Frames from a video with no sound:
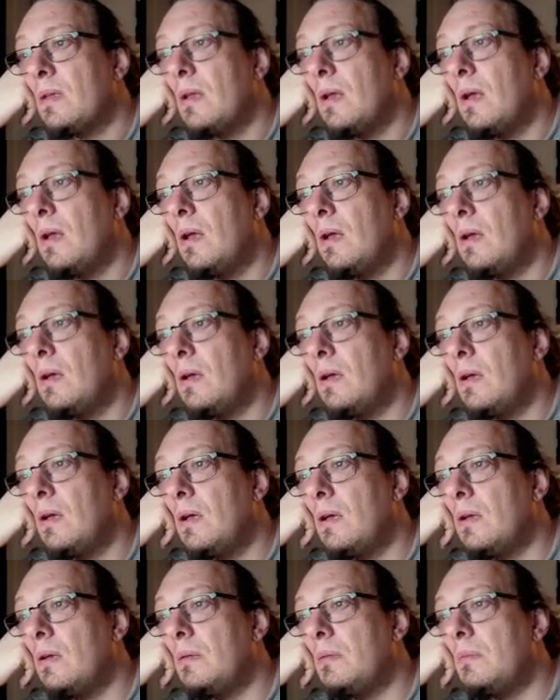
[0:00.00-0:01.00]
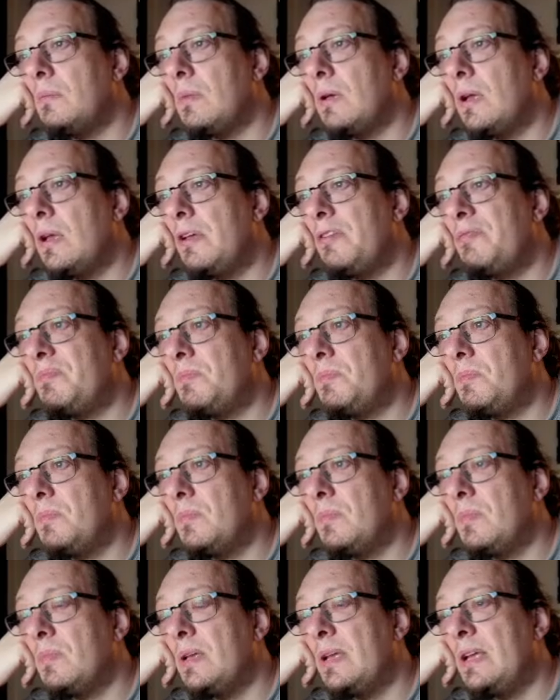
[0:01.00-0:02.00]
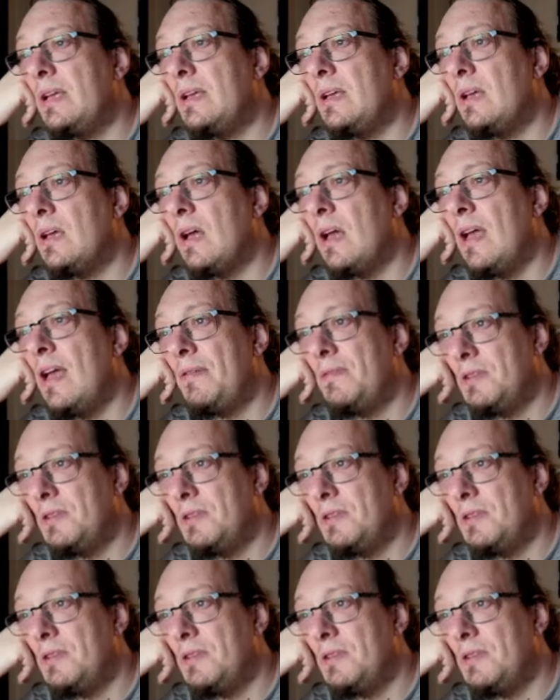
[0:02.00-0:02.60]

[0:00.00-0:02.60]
I have